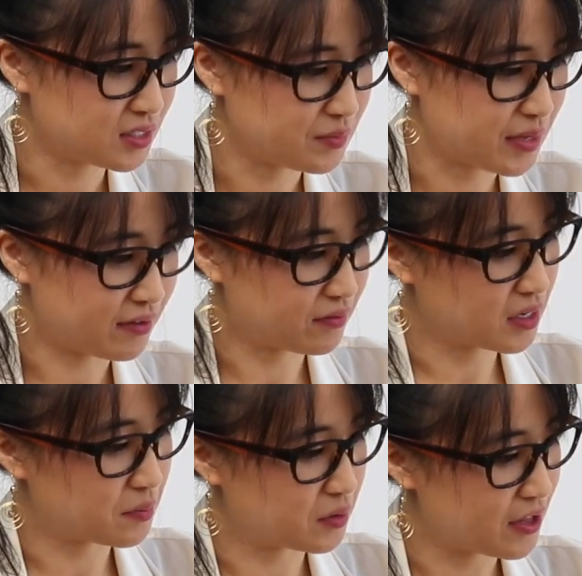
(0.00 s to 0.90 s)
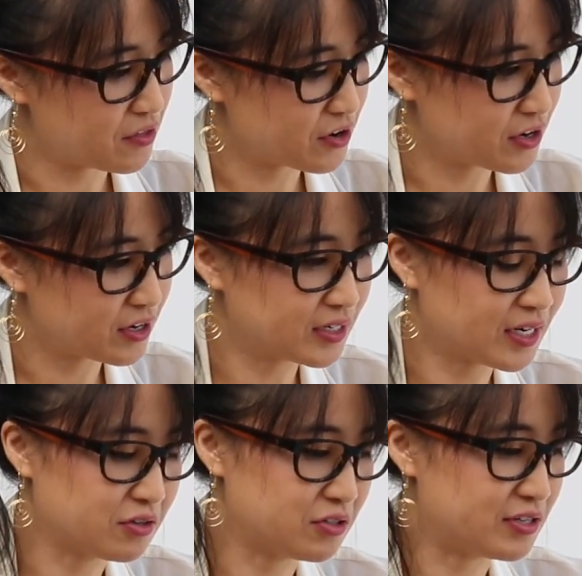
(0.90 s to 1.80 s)
we have a couple other
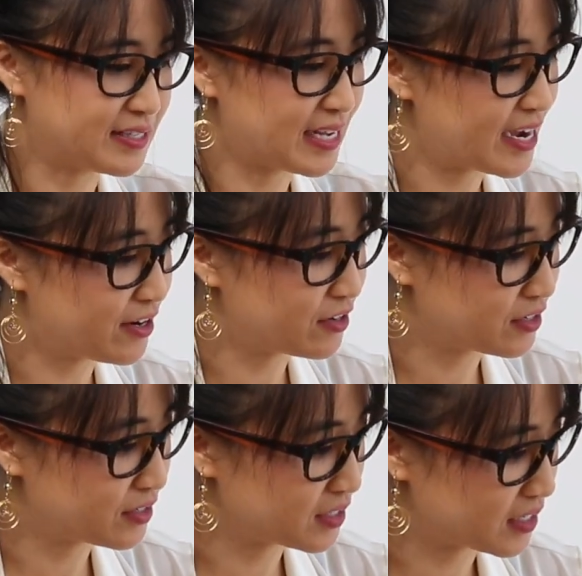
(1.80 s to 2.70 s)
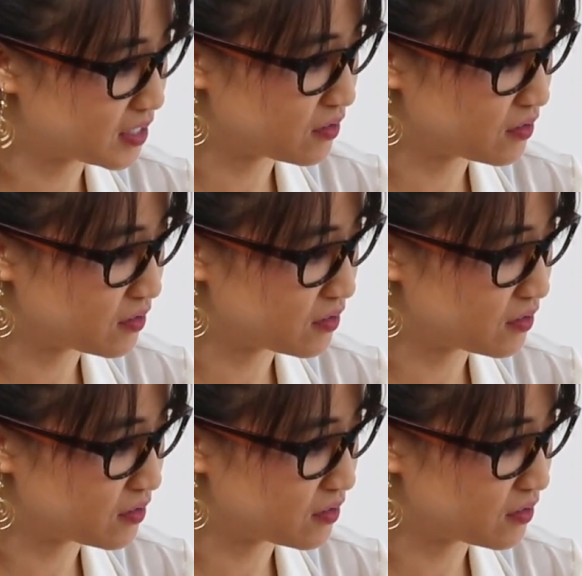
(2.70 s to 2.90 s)
character designers, lots